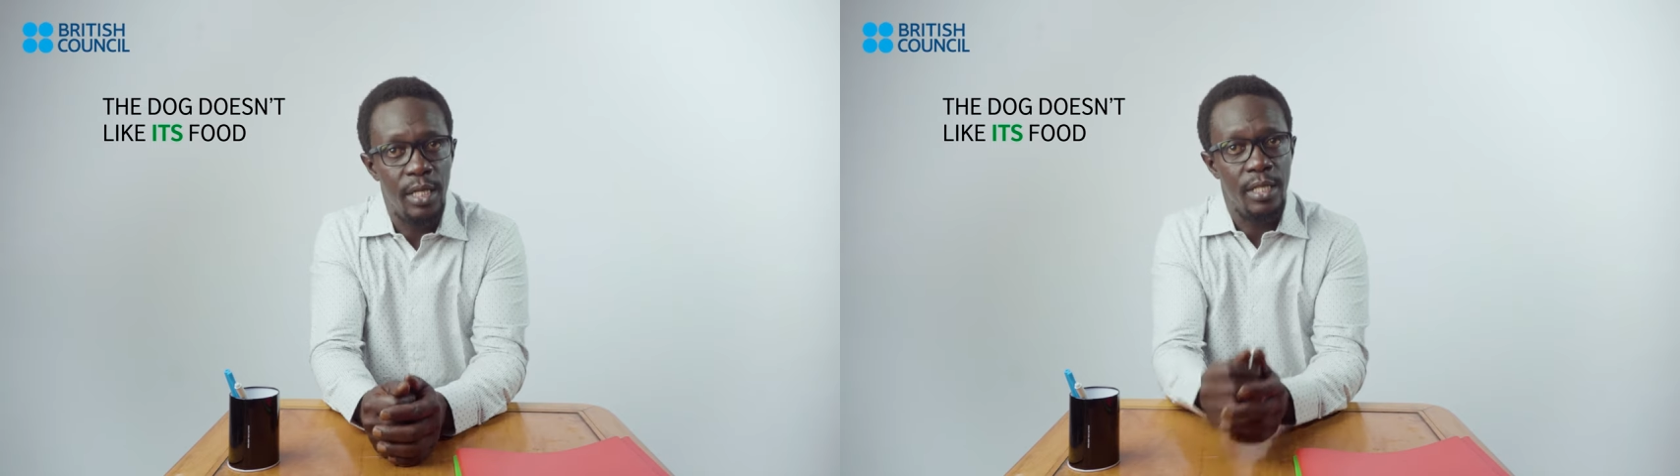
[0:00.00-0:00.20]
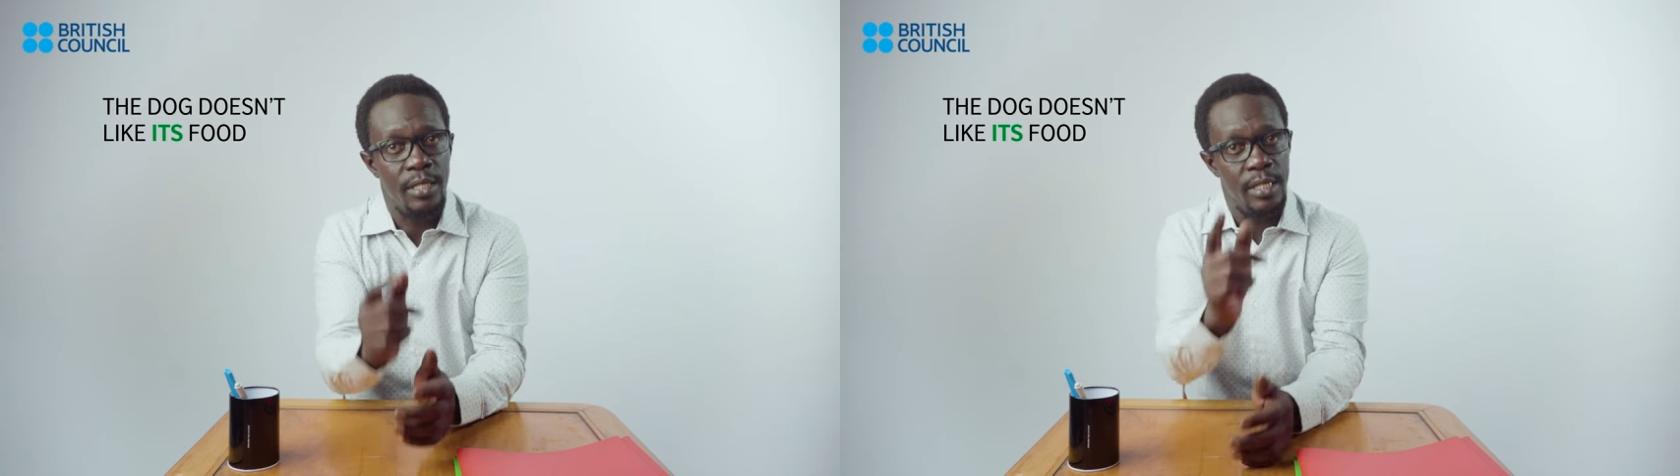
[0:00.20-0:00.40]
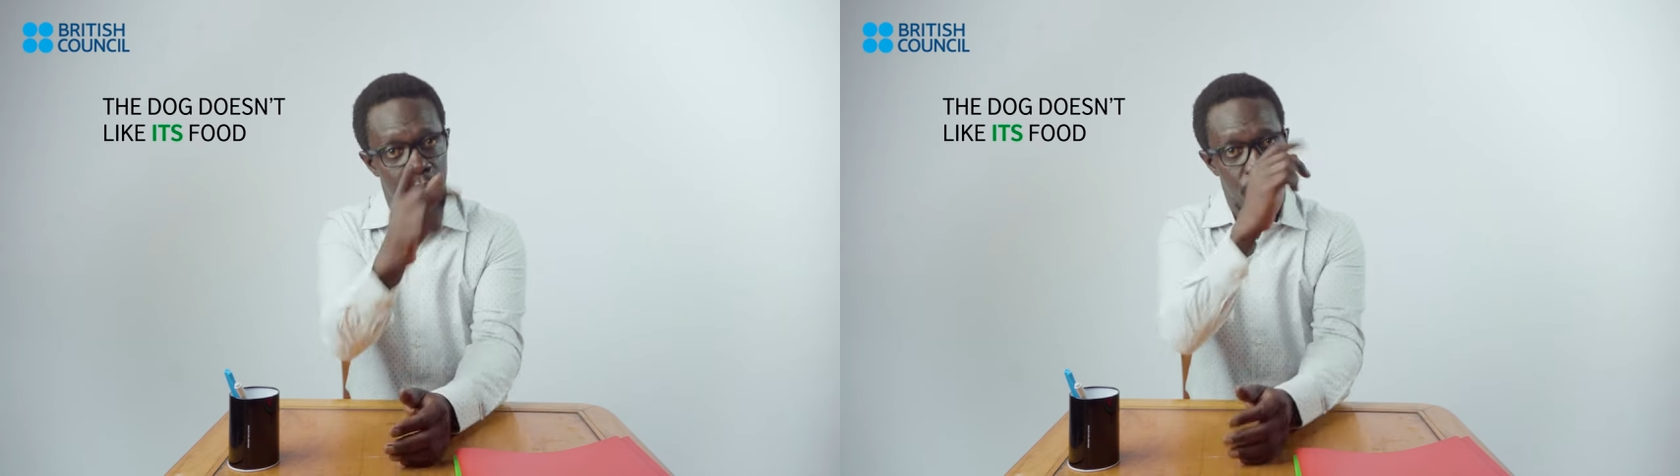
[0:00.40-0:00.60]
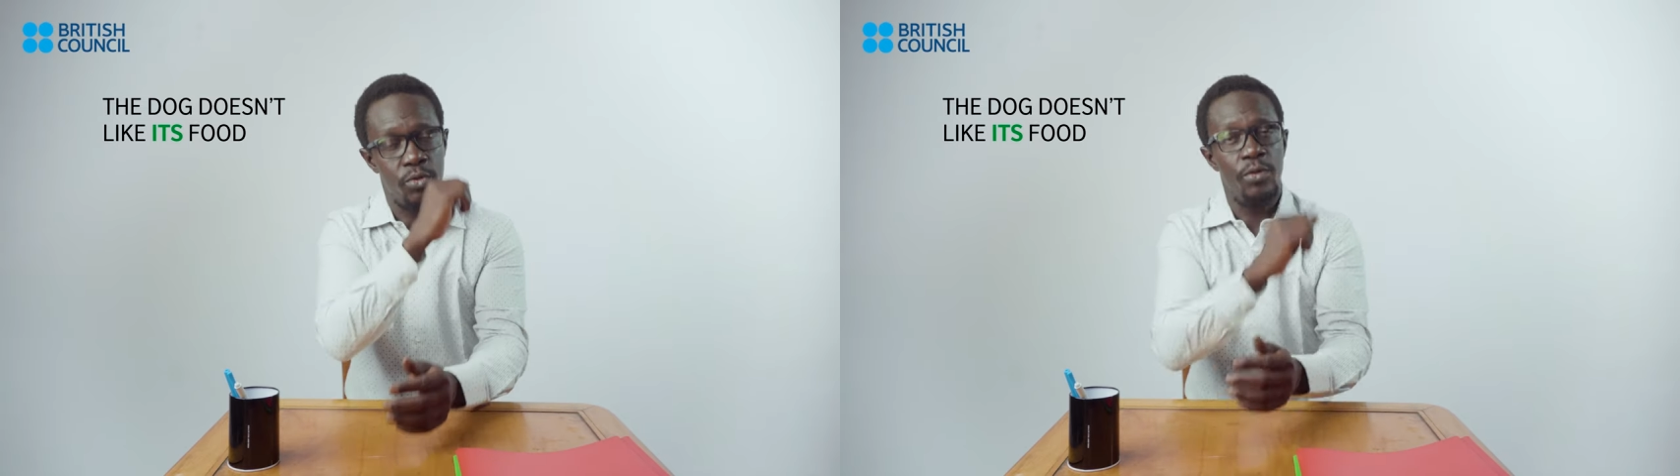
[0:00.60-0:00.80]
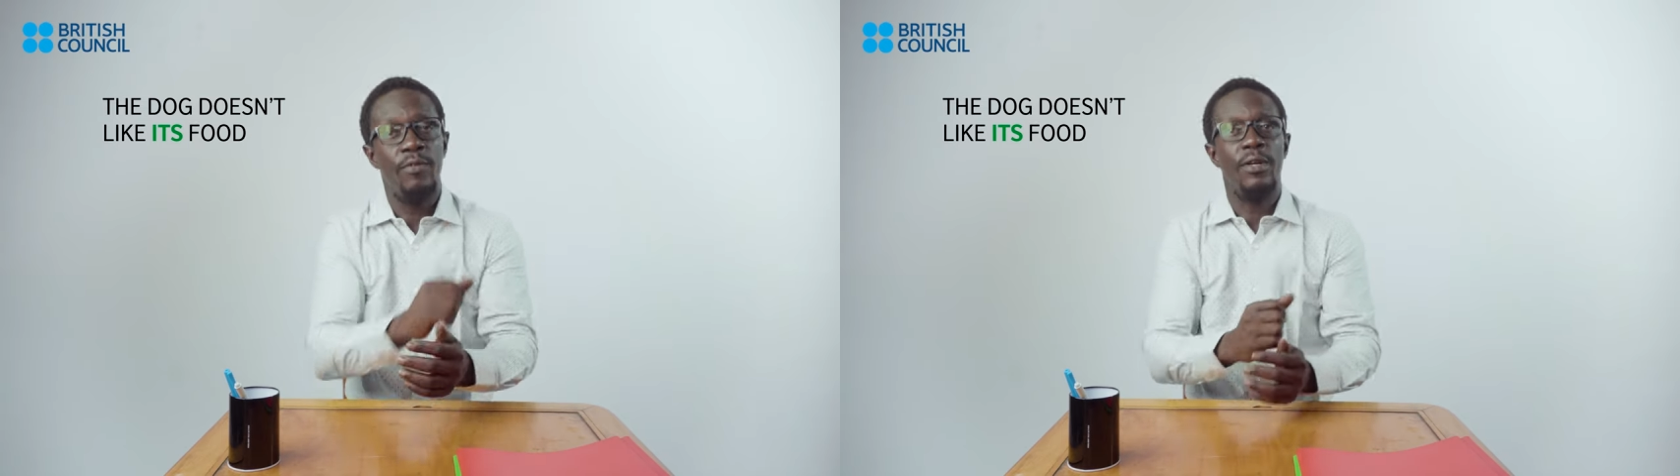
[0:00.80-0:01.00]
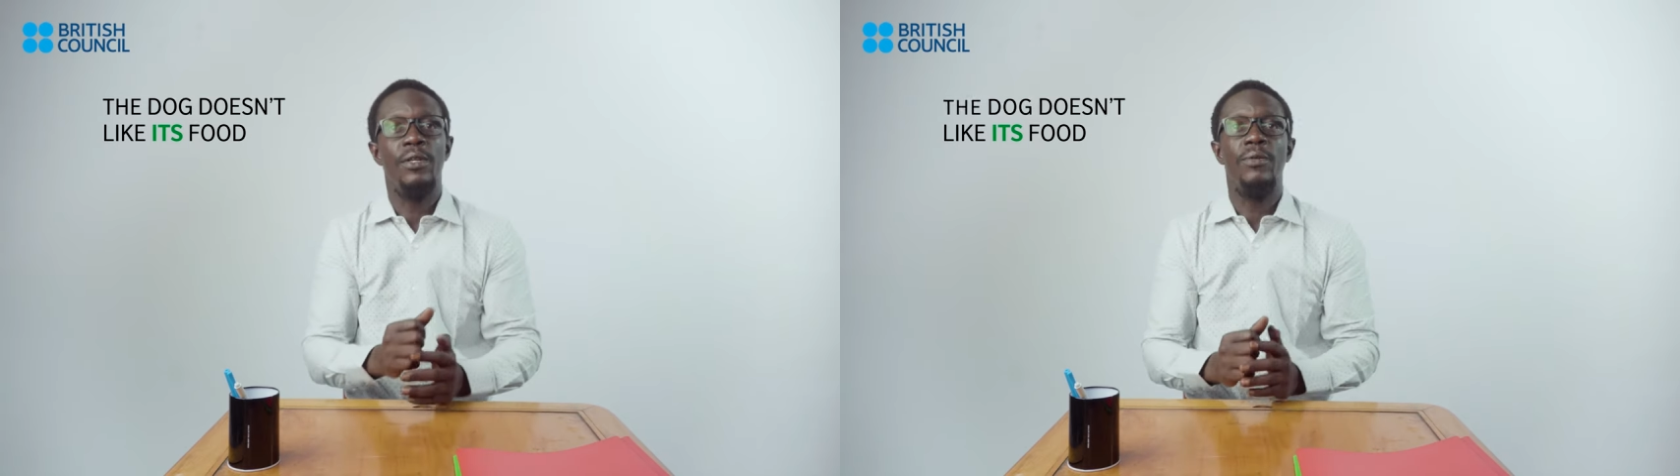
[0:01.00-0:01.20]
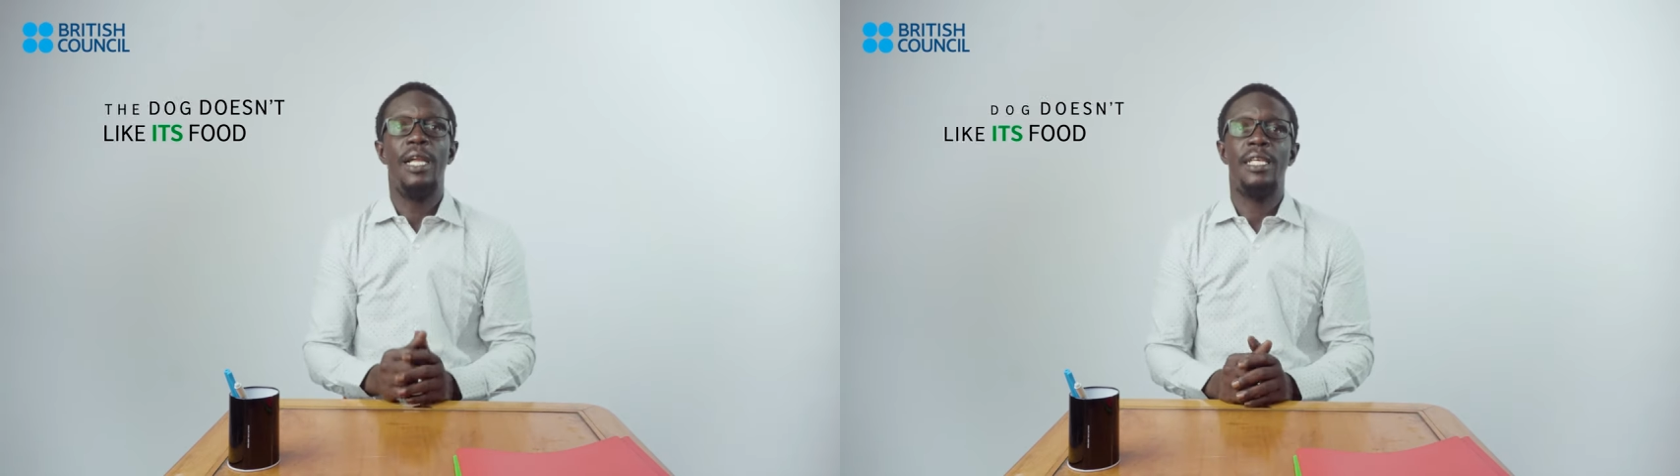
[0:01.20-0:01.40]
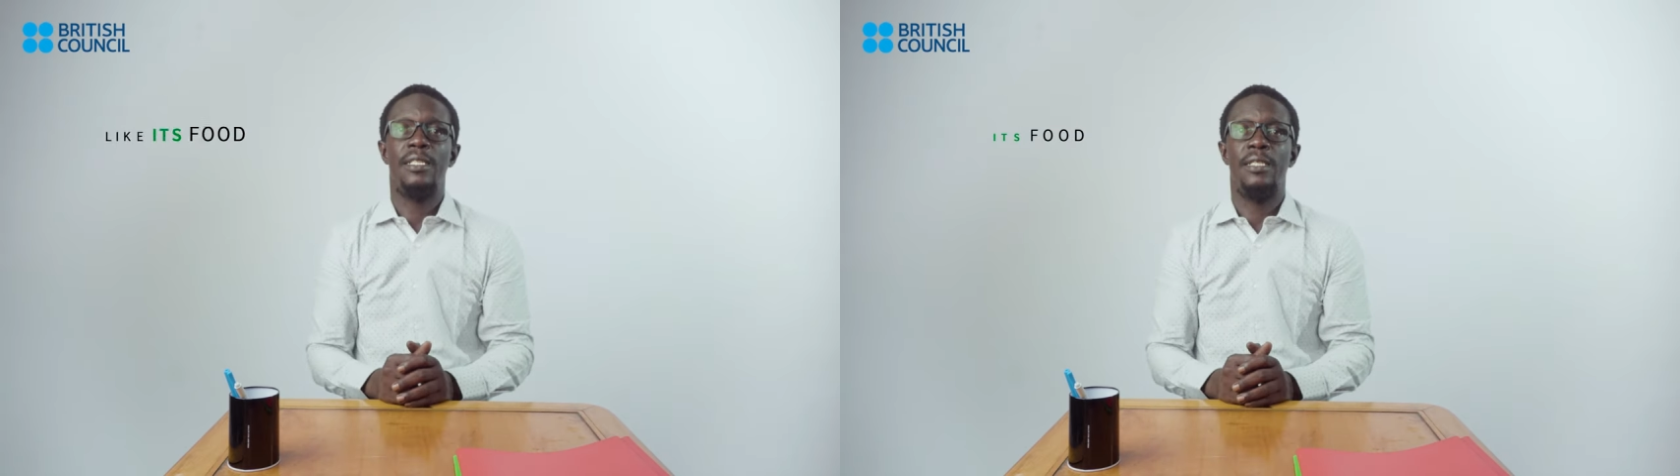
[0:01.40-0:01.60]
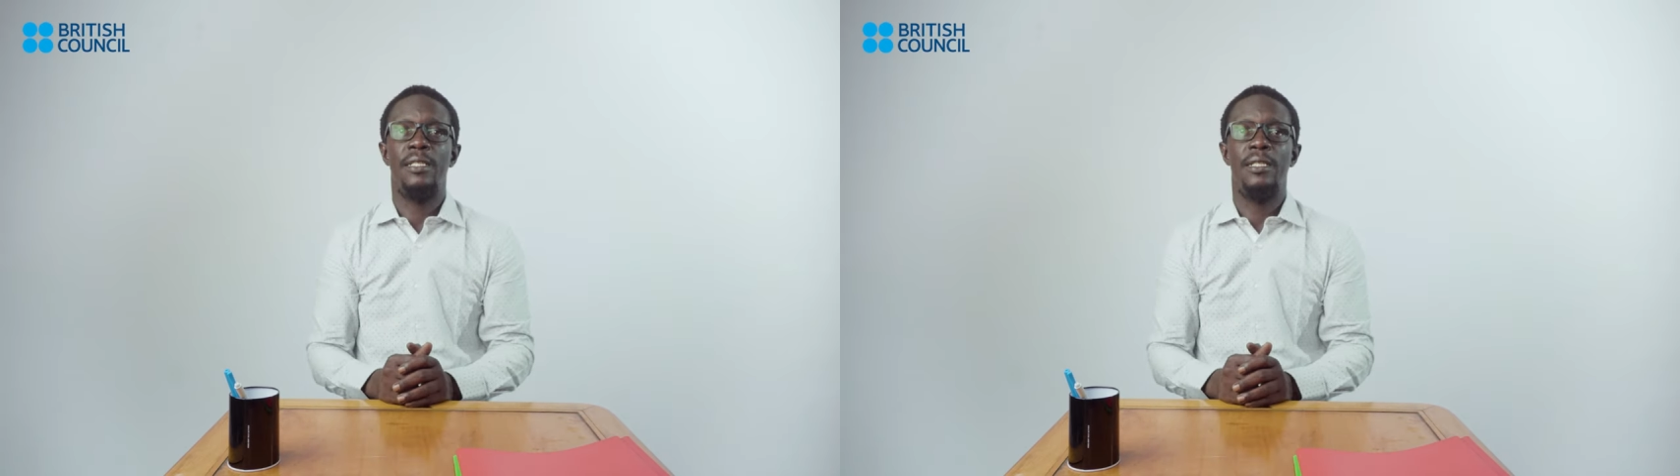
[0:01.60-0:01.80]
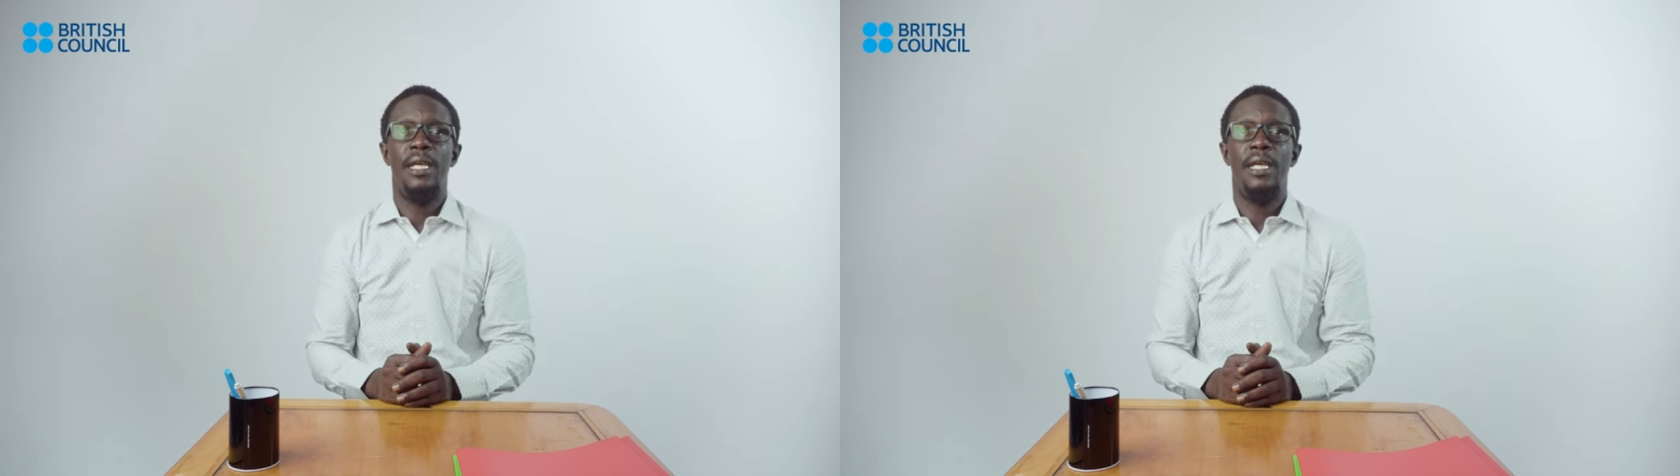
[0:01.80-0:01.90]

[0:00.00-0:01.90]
See you soon for a new lesson.